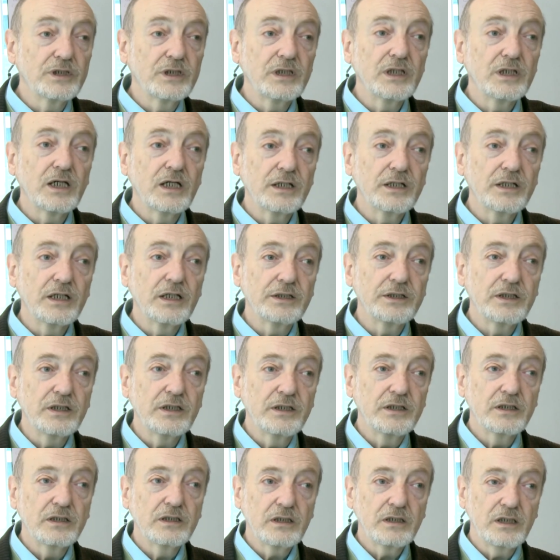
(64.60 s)
they are
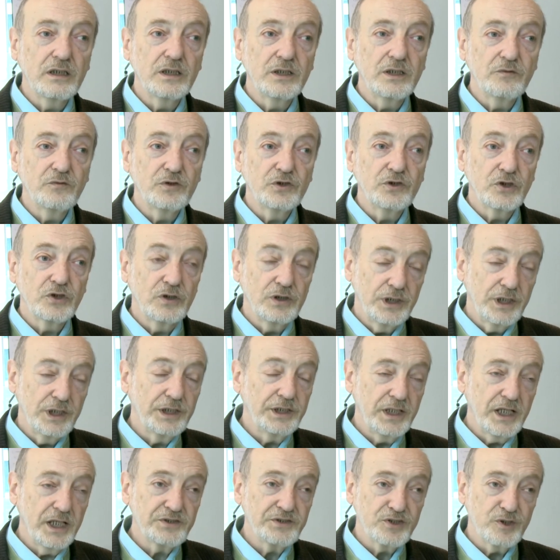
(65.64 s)
getting individually, and
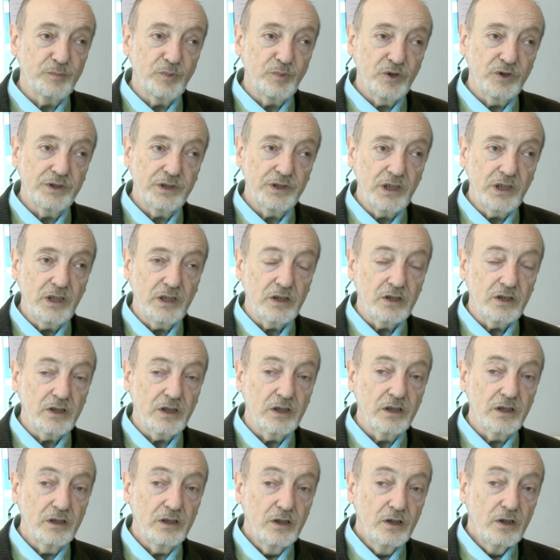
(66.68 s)
that's about it.
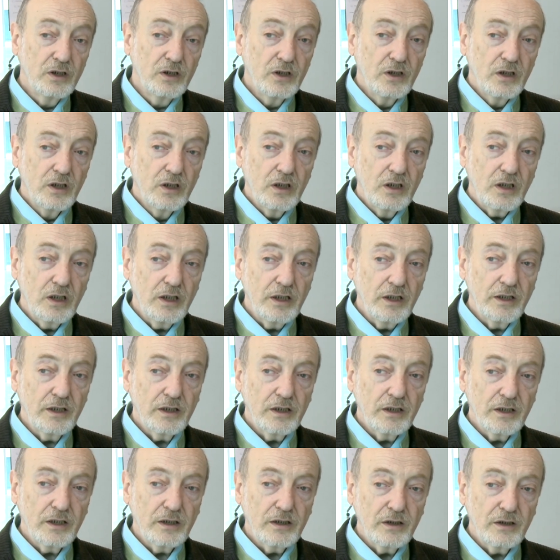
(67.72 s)
Uh,
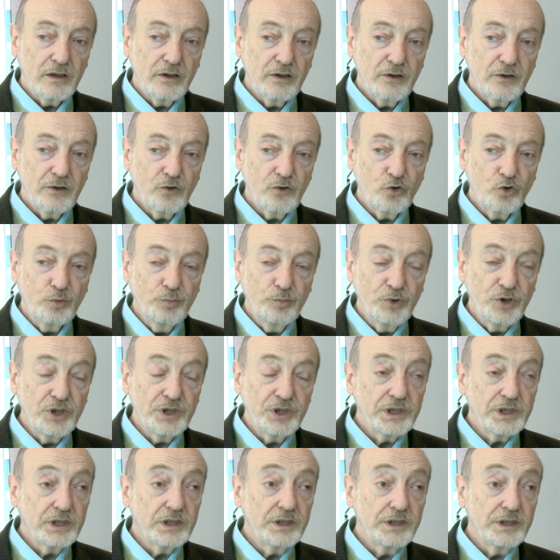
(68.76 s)
a
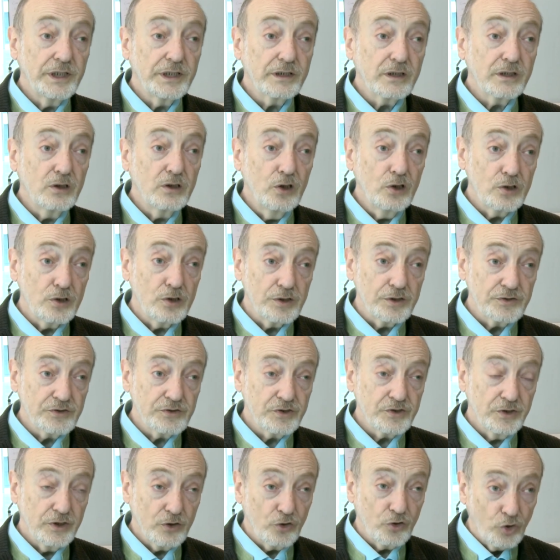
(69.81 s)
community that learns,
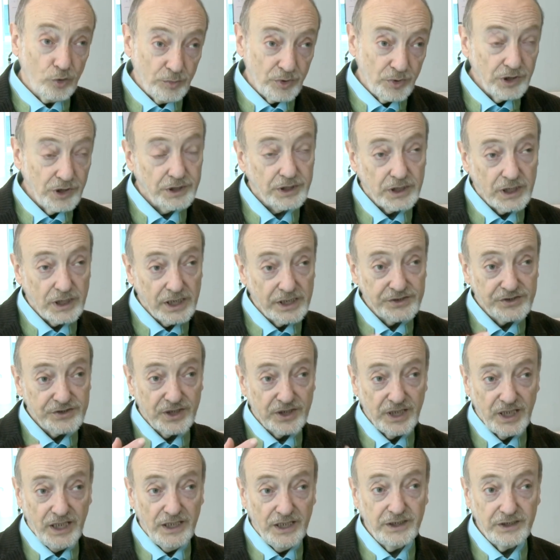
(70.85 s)
the community as
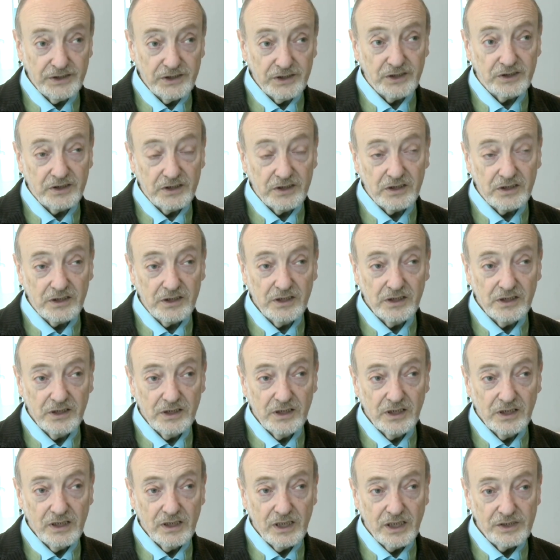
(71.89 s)
an entity,
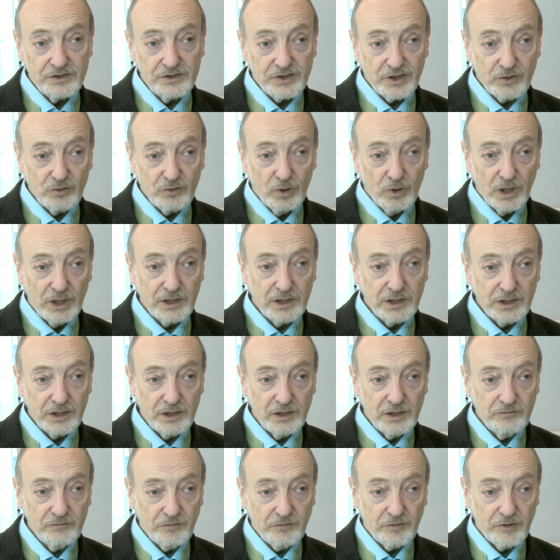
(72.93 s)
as a
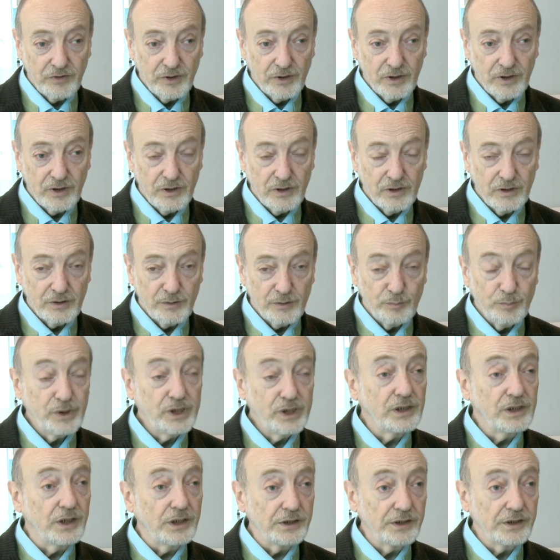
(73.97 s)
collective uh,
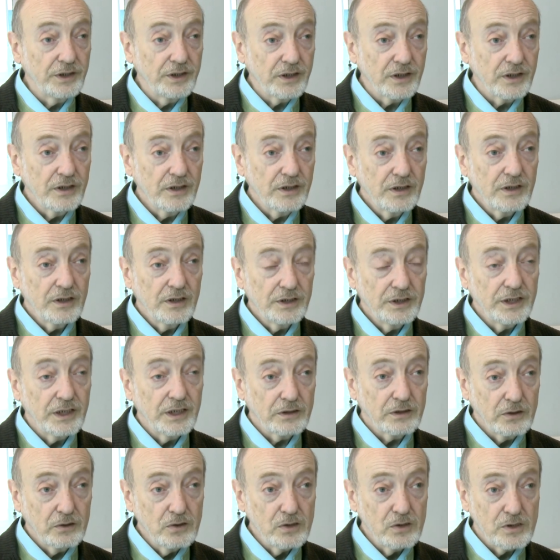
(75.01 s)
being
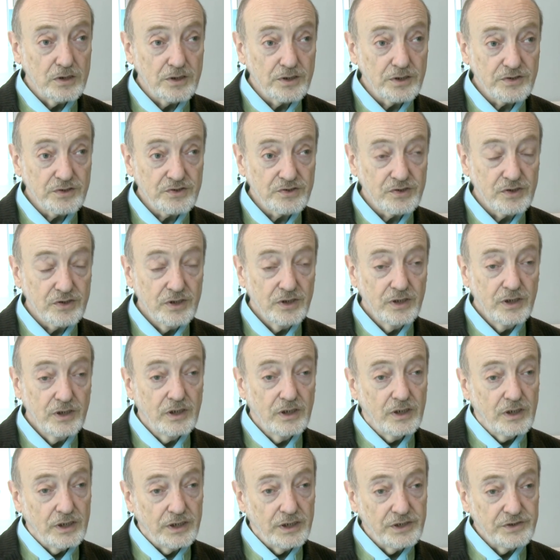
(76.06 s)
that learns,
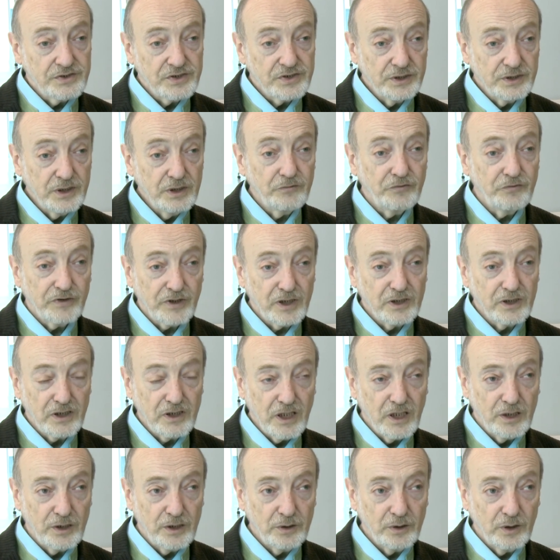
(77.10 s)
it's a different
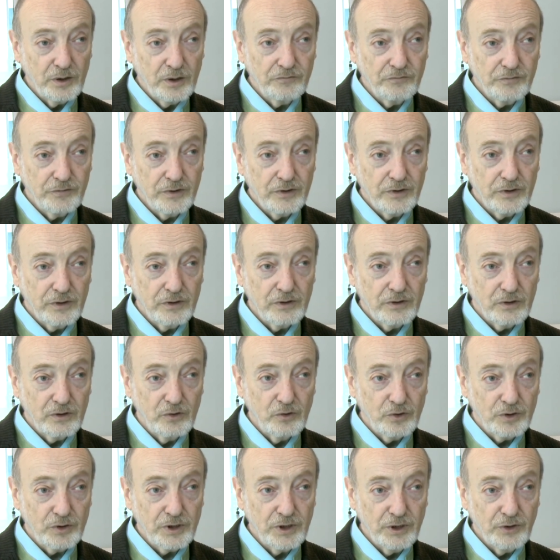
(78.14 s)
kind of uh,
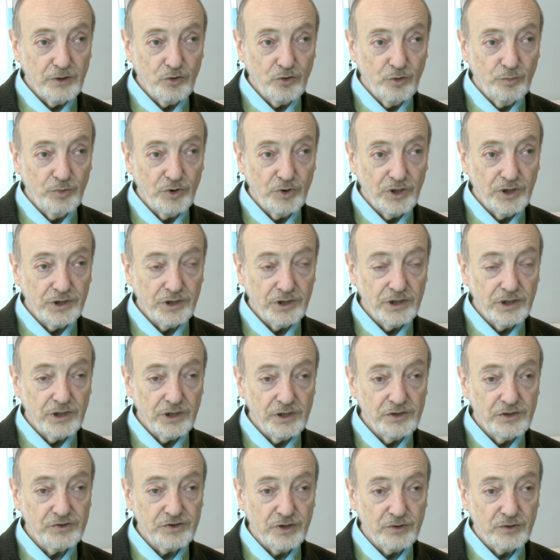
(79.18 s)
learning community.
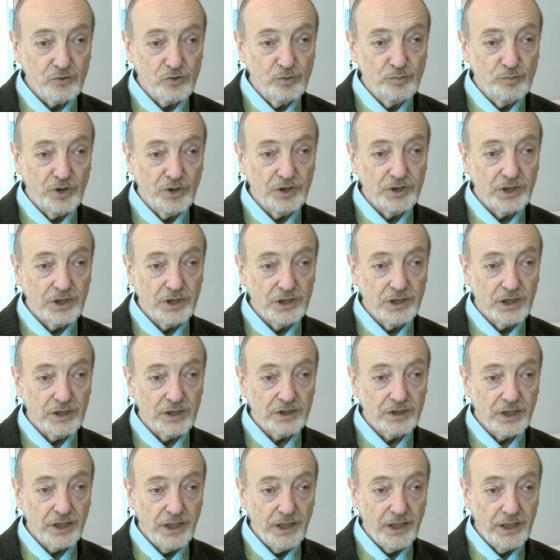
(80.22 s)
It's the community that
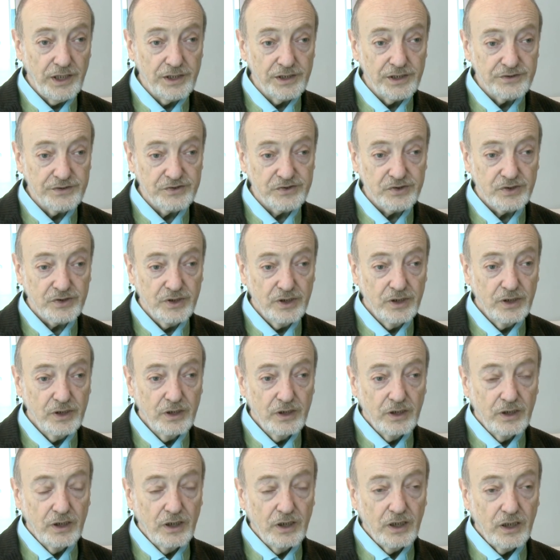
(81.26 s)
has
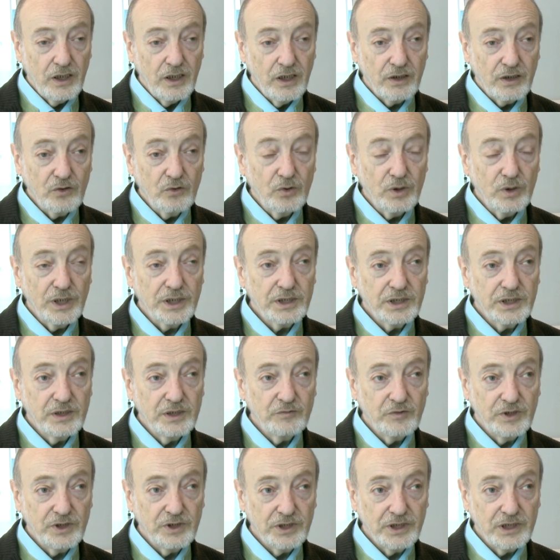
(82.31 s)
a collective
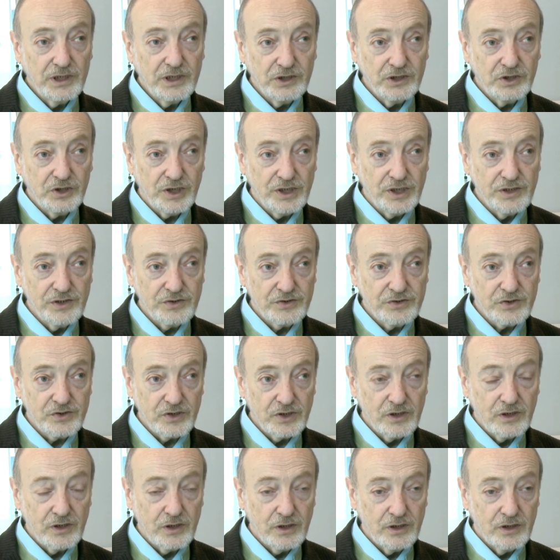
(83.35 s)
intelligence,
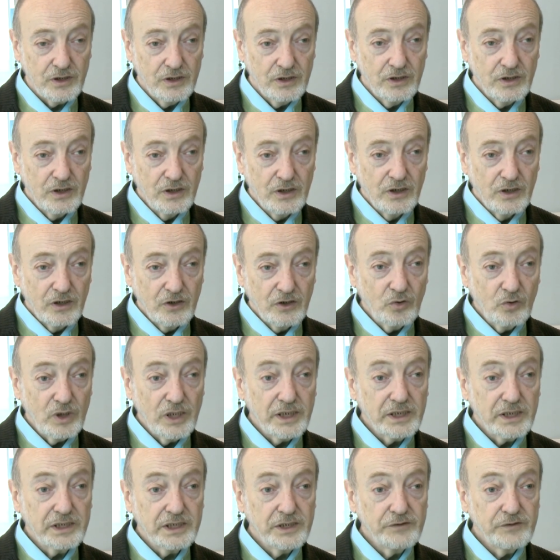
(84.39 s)
uh,
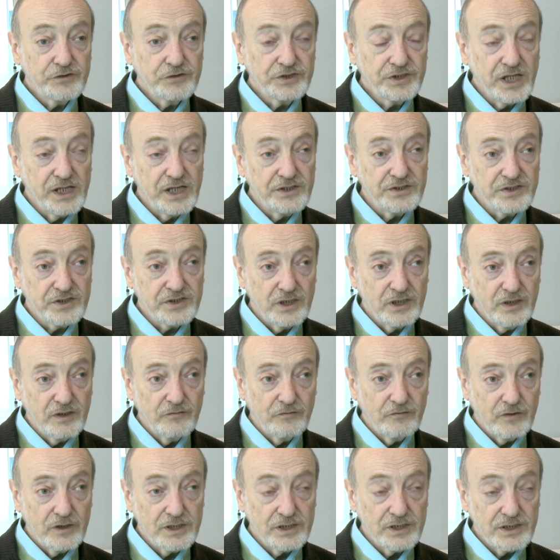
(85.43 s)
collective sensing,
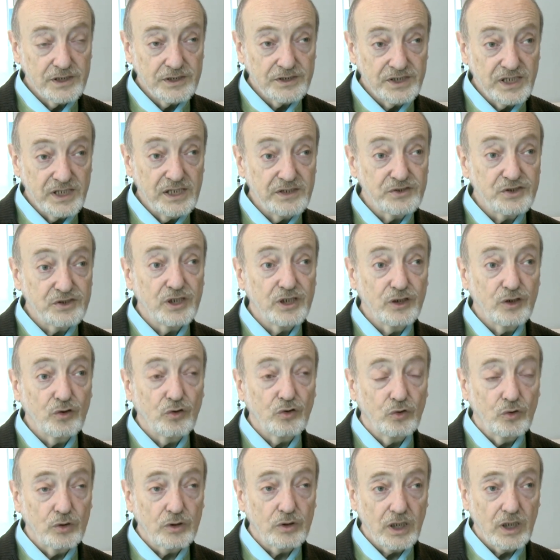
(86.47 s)
sensing
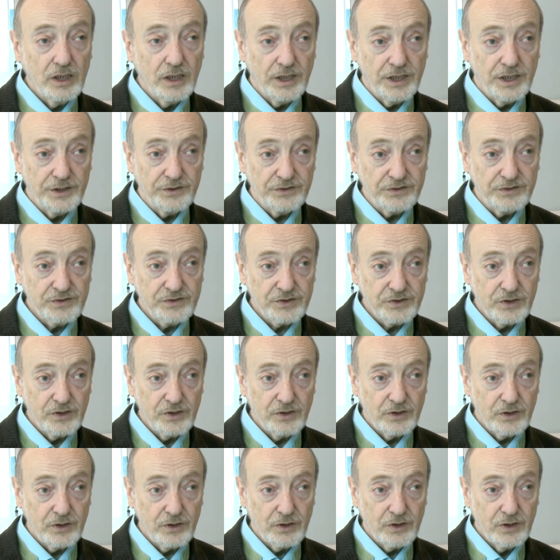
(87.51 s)
organs
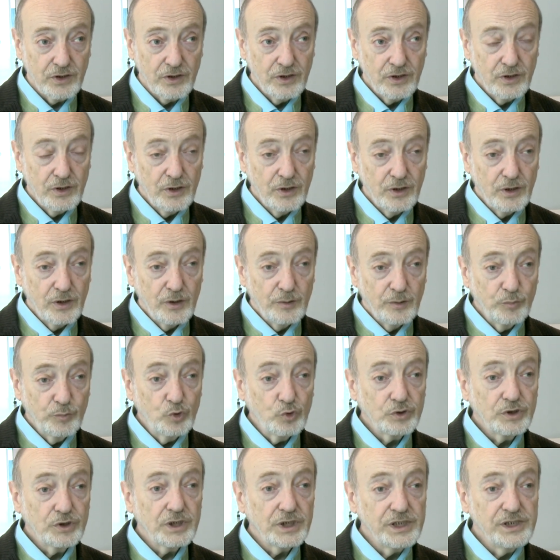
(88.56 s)
uh,
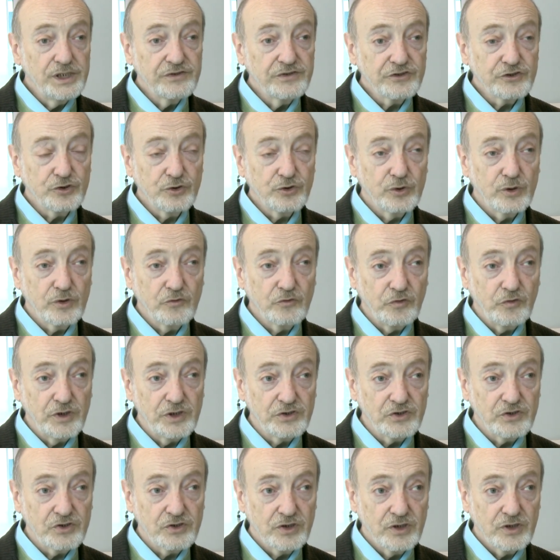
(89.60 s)
put in
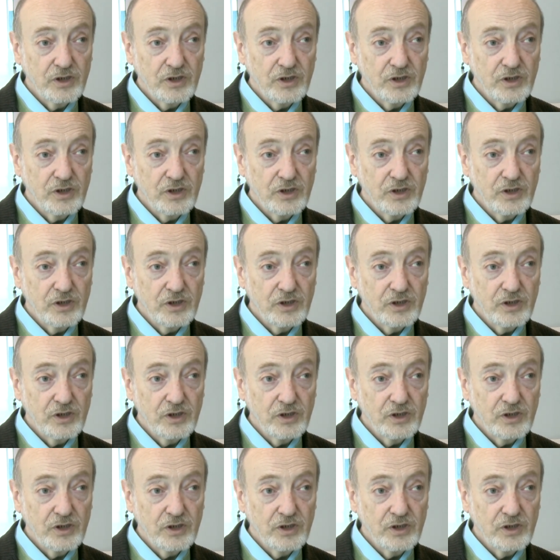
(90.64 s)
service